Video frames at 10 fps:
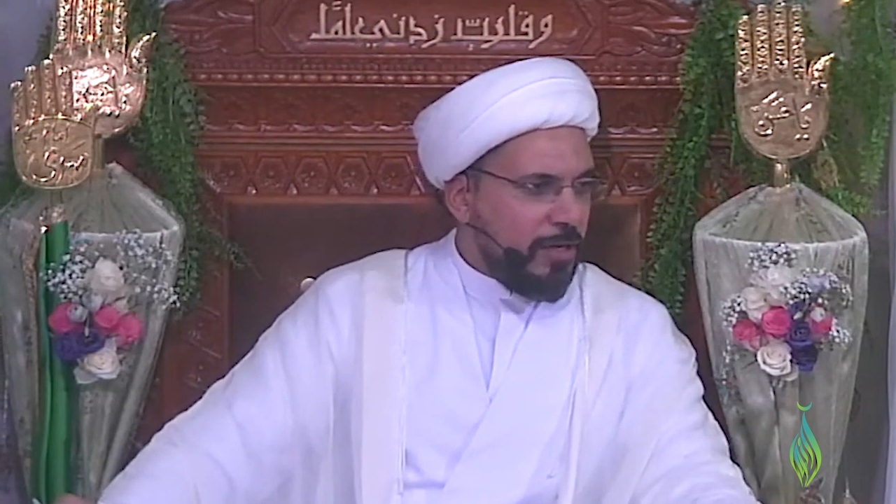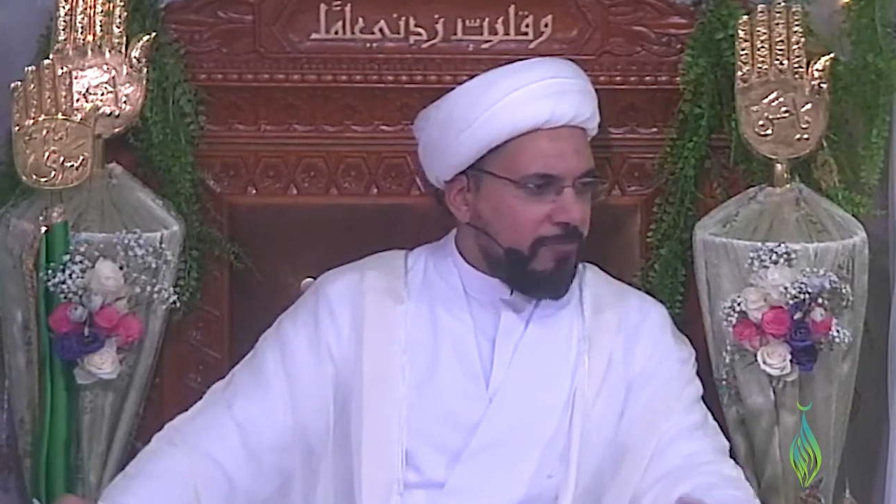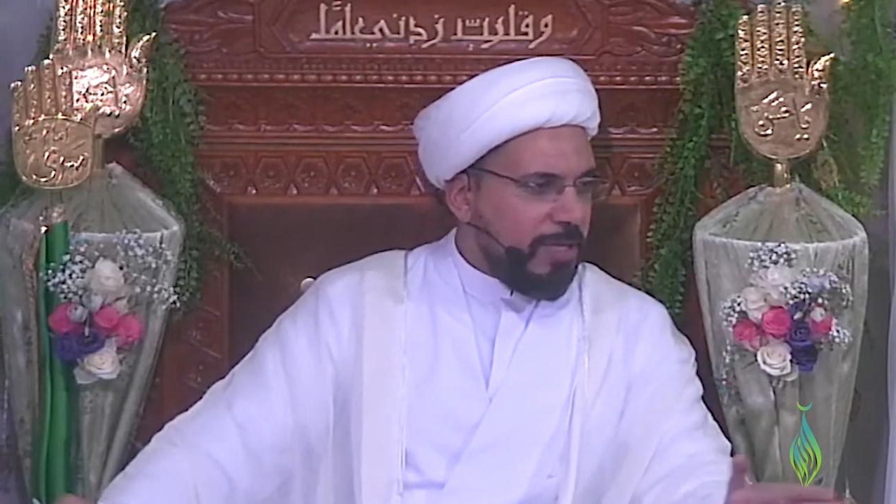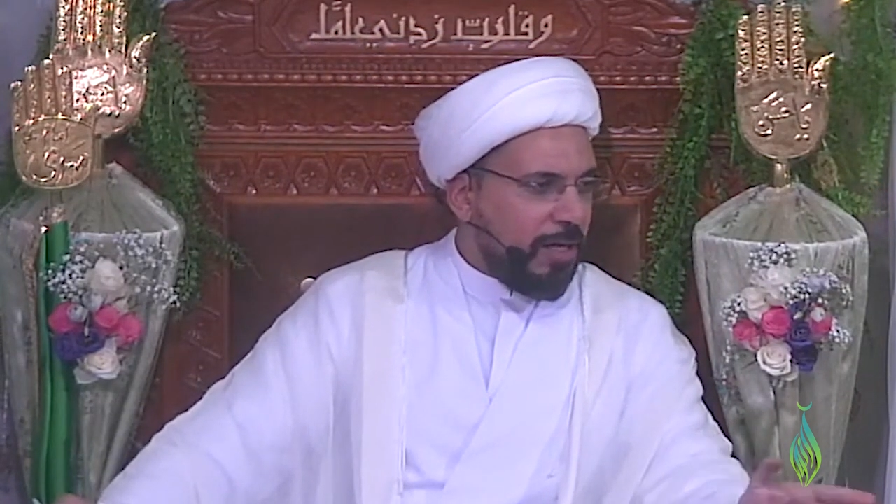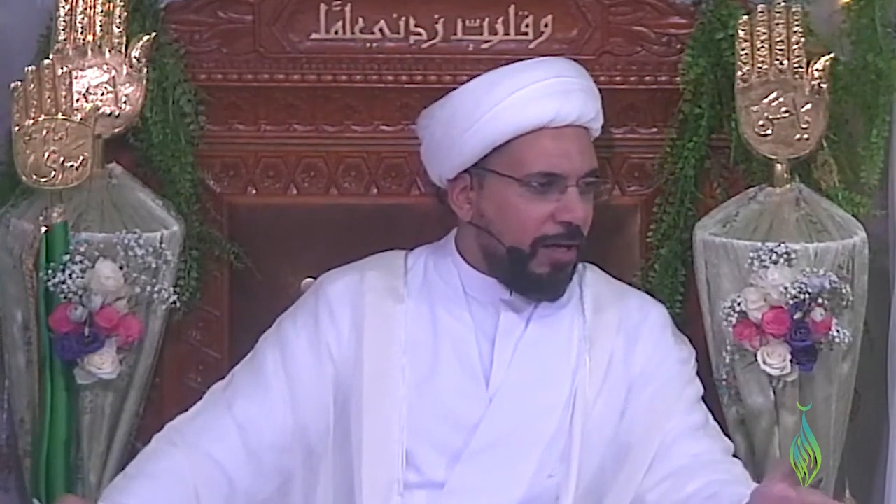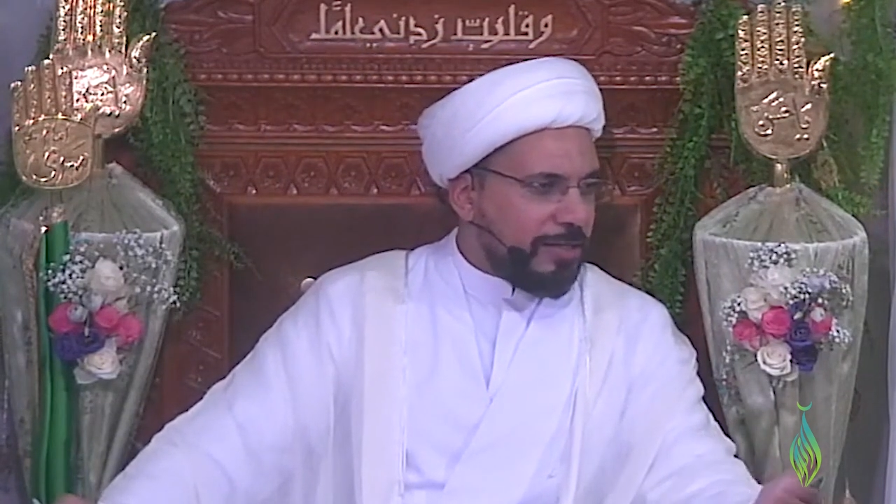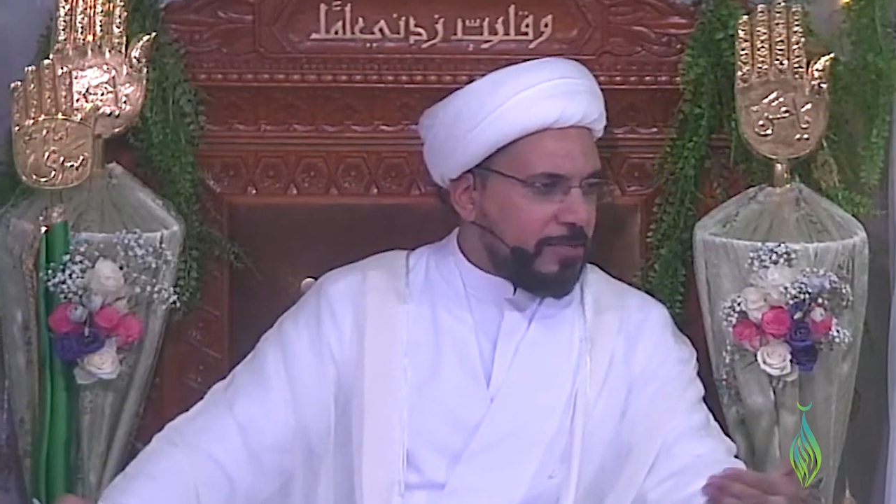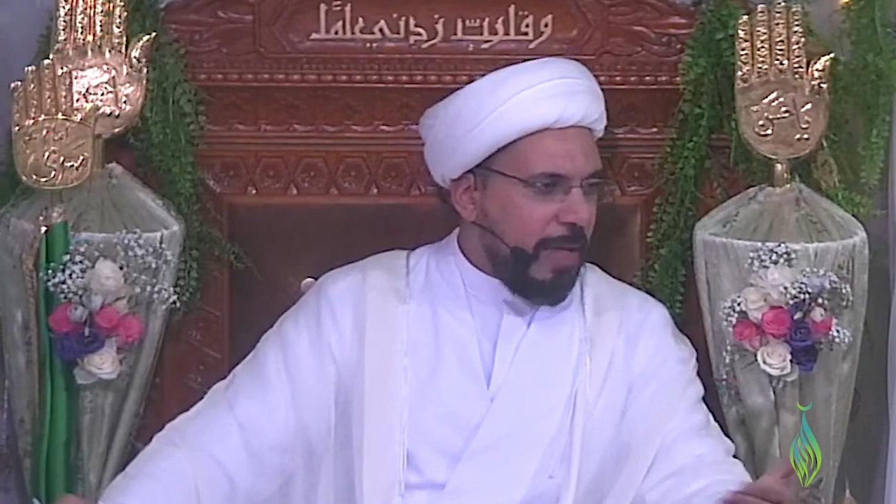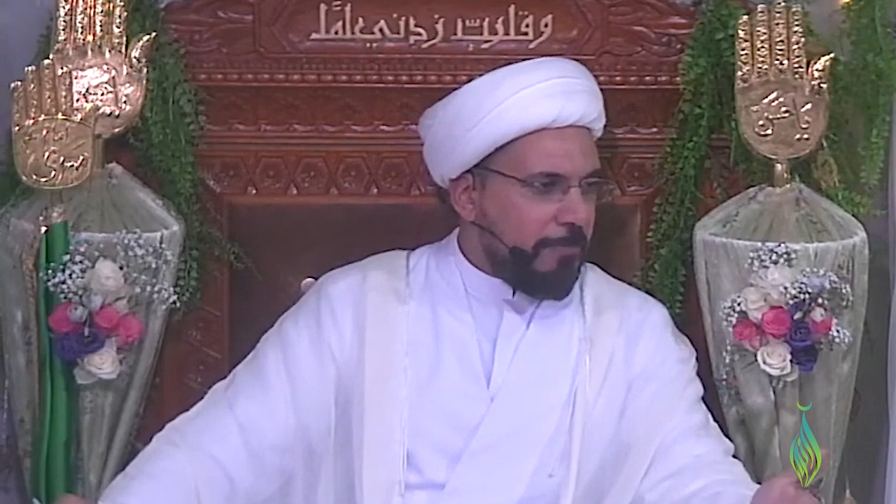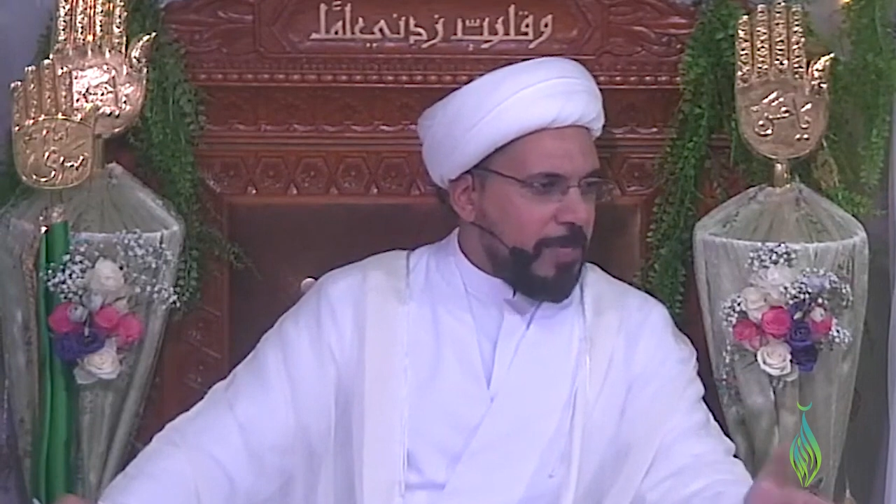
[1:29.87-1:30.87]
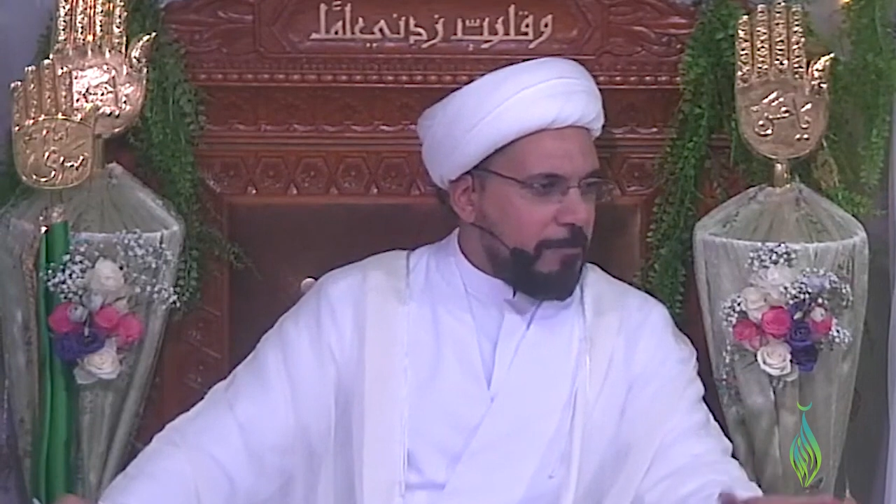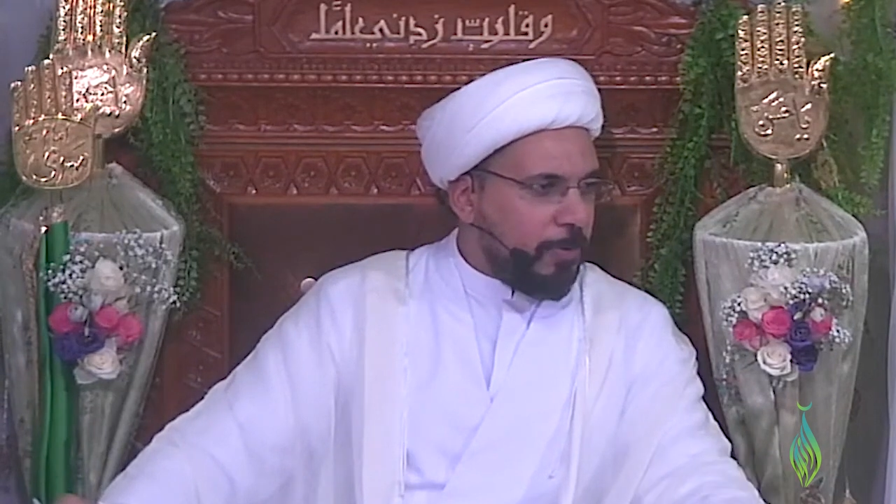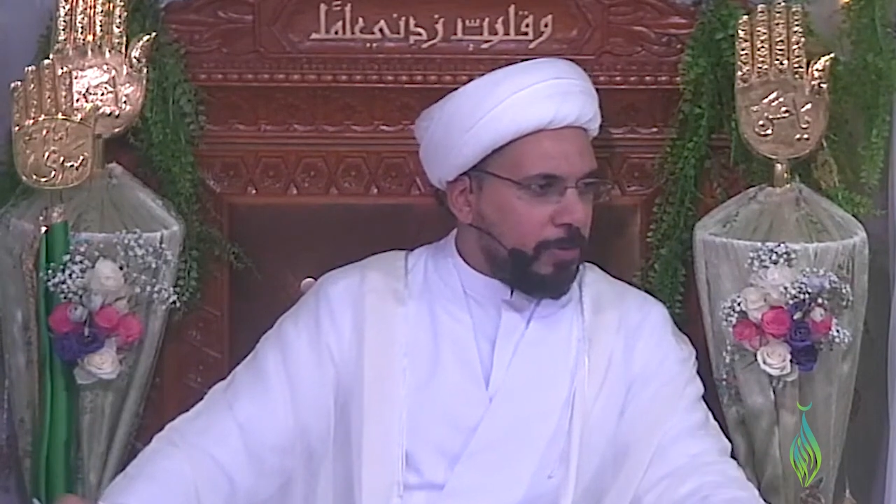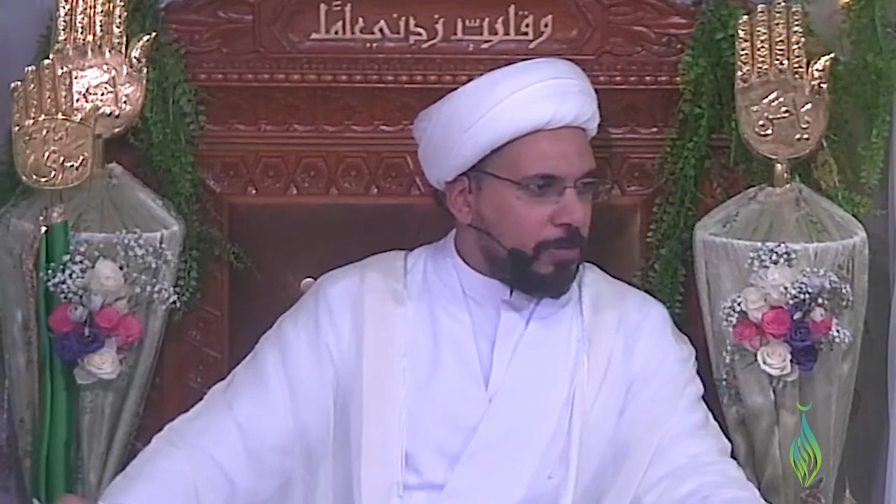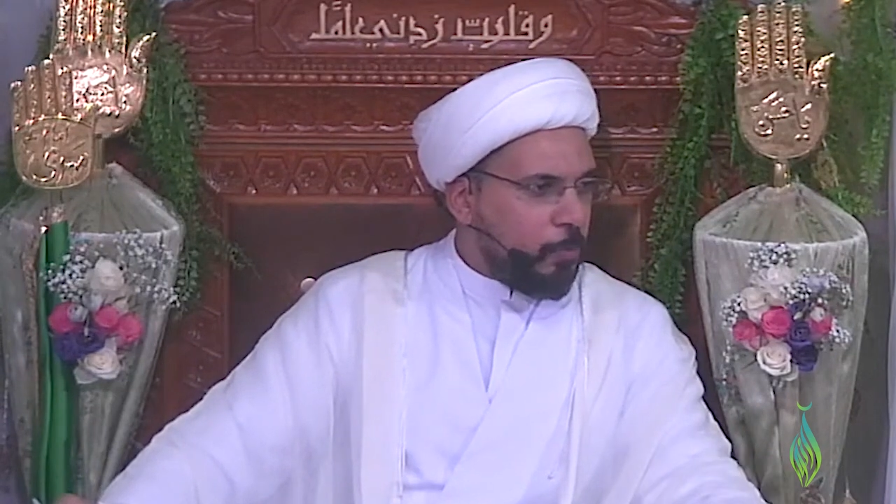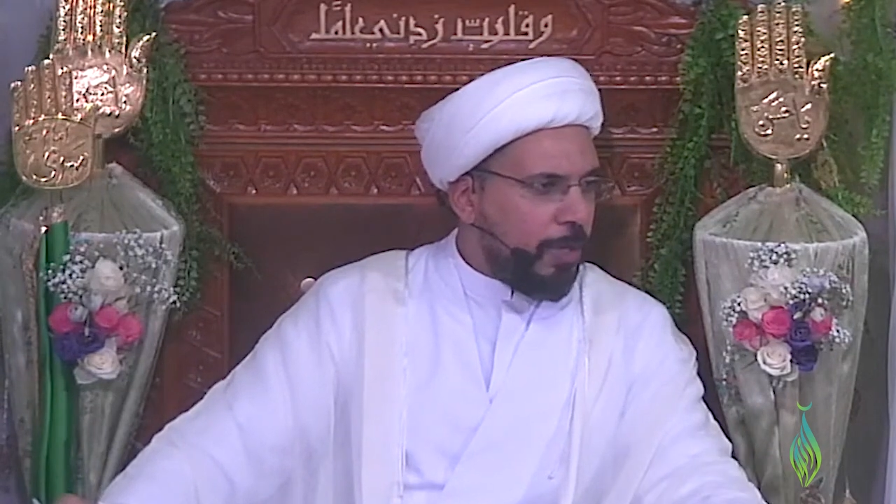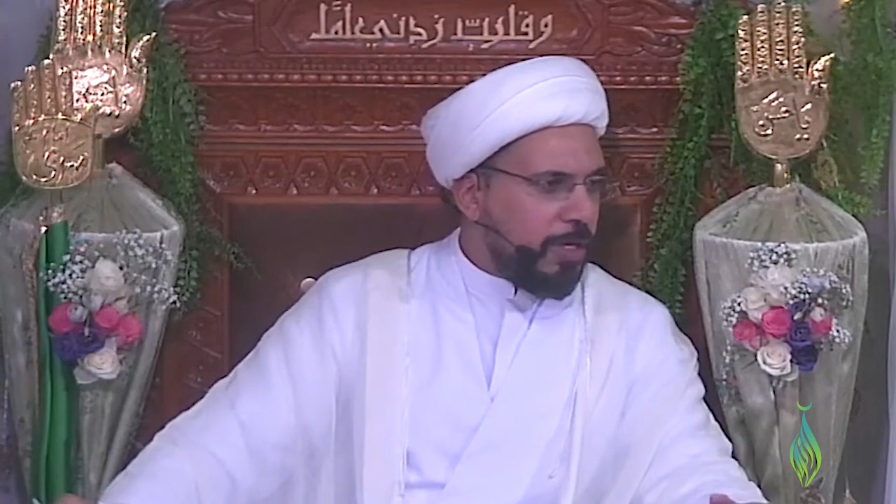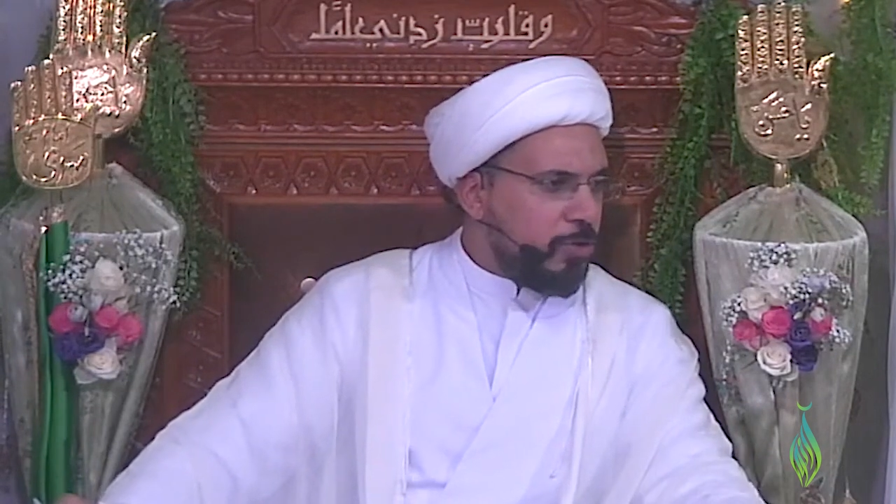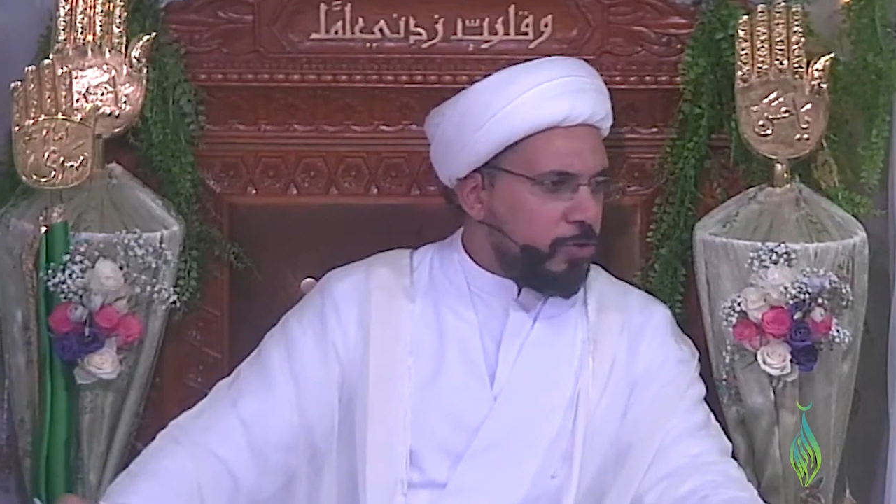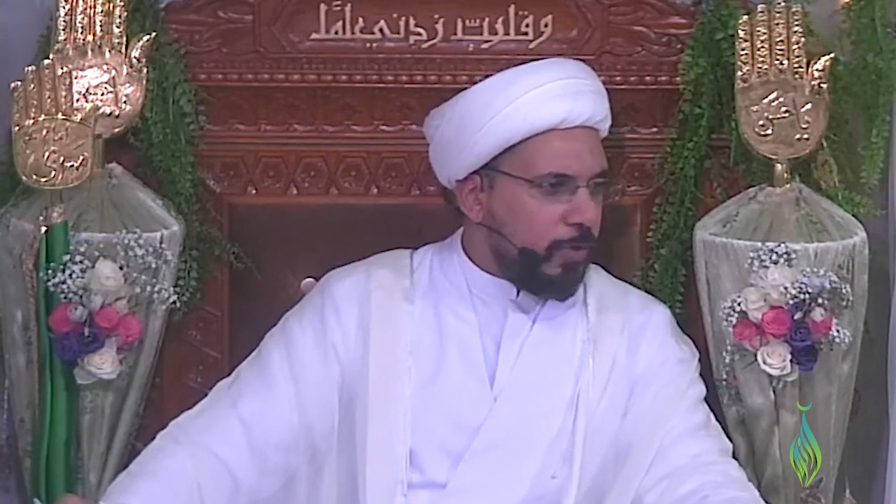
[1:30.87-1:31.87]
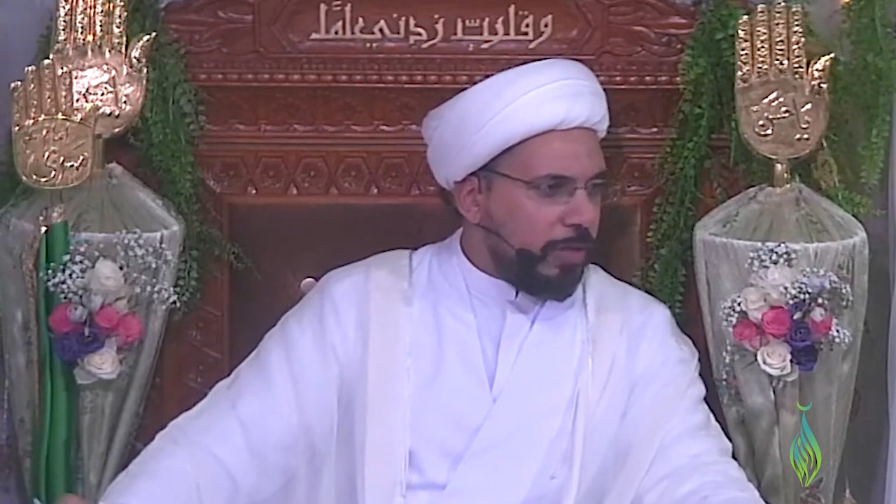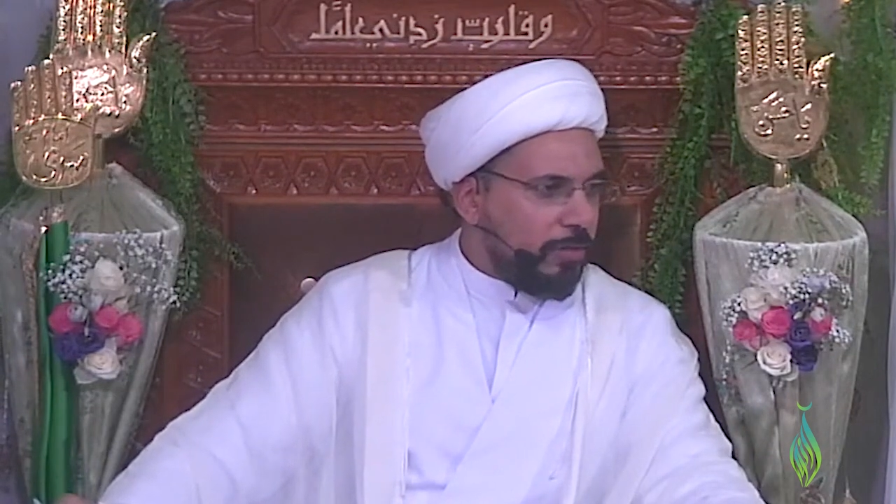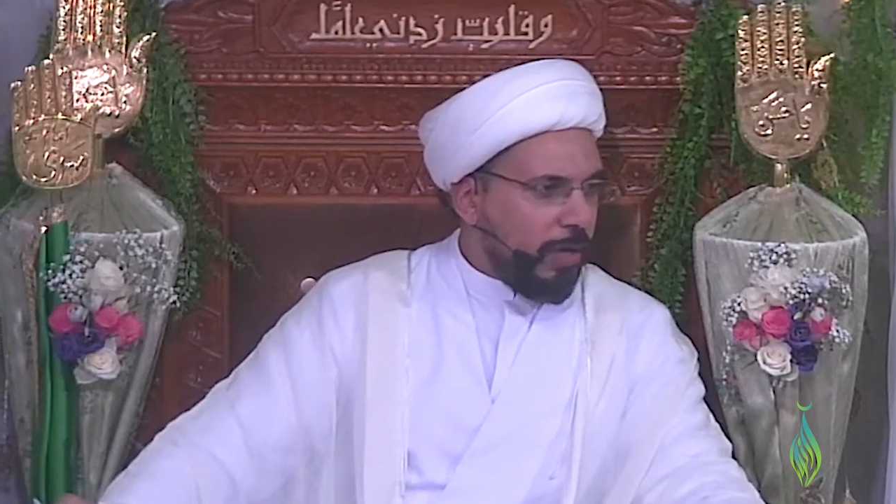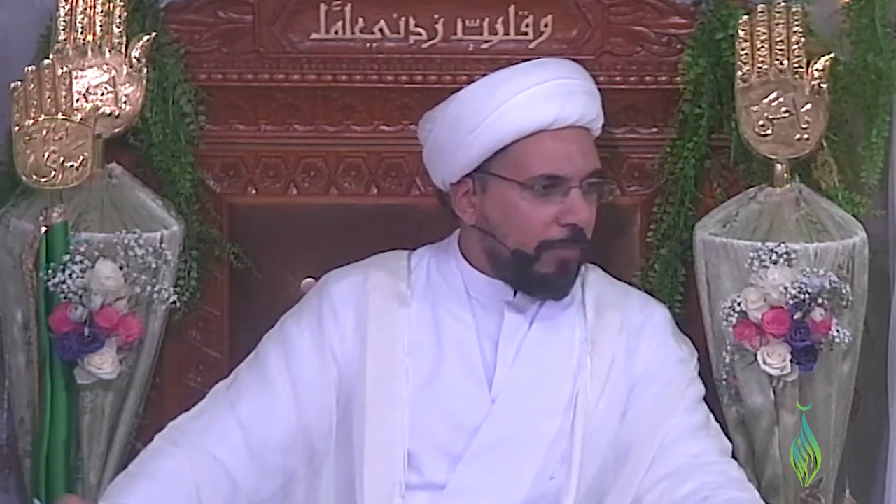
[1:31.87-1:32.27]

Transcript: have been asked by people, what are you doing?